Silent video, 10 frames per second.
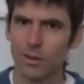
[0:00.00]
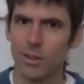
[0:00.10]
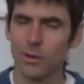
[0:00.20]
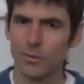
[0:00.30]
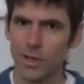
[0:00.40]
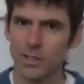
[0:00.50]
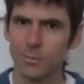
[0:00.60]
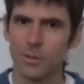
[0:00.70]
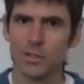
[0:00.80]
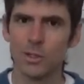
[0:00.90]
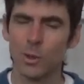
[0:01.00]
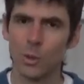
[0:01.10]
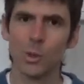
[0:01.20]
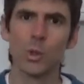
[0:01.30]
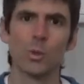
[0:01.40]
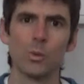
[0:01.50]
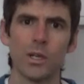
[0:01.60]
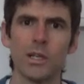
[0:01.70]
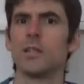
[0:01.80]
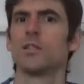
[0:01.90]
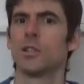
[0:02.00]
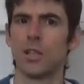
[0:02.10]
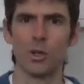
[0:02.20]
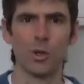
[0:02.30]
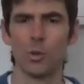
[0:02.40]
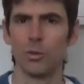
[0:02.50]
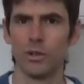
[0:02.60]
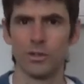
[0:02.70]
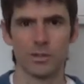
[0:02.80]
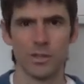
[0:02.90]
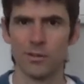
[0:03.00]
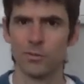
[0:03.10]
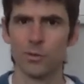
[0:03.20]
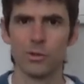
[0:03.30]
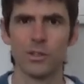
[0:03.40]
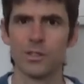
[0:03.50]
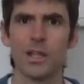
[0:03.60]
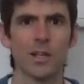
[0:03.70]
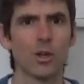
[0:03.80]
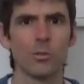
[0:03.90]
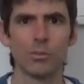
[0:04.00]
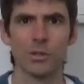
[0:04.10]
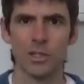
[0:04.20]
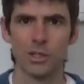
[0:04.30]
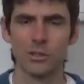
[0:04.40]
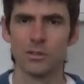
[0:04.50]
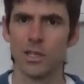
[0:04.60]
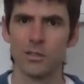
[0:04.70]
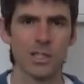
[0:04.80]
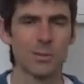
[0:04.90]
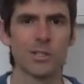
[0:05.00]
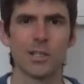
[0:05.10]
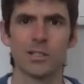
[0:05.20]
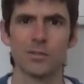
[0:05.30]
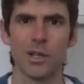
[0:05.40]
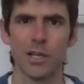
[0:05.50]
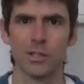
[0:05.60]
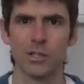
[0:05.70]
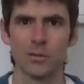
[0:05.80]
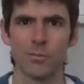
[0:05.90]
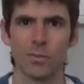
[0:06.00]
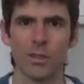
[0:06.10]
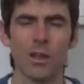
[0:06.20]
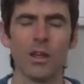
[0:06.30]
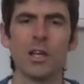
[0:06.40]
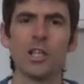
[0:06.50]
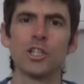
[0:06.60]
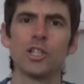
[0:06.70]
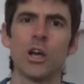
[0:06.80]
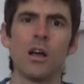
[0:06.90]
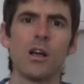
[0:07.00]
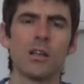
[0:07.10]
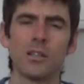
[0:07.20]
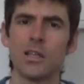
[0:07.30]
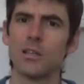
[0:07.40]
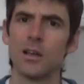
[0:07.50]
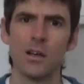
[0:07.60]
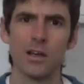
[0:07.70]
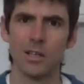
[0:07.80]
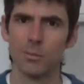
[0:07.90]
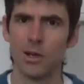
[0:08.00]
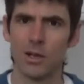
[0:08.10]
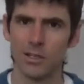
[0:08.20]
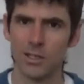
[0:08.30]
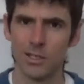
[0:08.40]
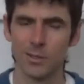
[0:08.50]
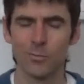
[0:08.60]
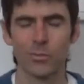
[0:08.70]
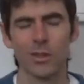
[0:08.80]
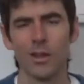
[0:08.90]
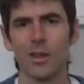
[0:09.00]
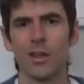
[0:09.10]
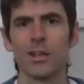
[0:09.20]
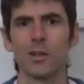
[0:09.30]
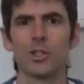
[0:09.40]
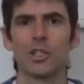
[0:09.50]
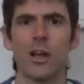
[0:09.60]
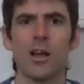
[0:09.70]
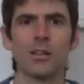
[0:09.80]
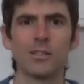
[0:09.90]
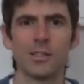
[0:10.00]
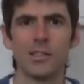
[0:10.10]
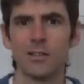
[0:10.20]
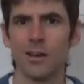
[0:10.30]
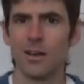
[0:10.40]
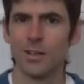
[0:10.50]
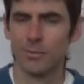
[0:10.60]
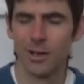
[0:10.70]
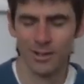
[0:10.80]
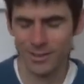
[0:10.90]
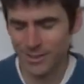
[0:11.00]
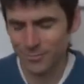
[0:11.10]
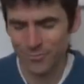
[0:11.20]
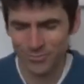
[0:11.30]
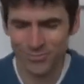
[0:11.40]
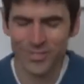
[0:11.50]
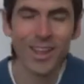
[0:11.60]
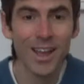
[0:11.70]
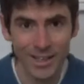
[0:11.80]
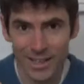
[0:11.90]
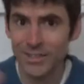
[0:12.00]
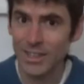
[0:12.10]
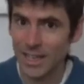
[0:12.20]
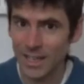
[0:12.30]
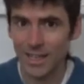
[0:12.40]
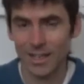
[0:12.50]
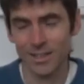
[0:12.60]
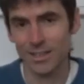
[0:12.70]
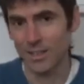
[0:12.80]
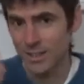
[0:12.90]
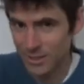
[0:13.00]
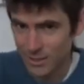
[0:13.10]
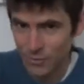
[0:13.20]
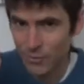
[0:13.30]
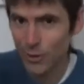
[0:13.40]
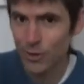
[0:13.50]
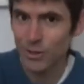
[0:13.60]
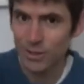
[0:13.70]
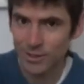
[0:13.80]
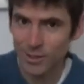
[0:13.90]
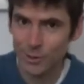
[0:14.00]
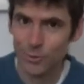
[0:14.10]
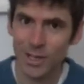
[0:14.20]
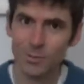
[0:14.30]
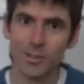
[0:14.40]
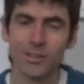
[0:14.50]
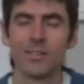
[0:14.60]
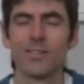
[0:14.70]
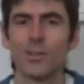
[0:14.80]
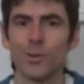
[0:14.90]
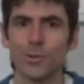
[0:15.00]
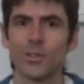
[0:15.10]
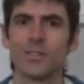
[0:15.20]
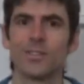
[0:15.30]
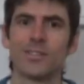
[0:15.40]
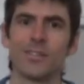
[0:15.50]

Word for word: They're inviting me to go all the way to that wholeness, that fullness, that completion, that deep satisfaction. Jangalika Yamani. Now, Jangalika Yamani Again, the A endings. This is further describing those,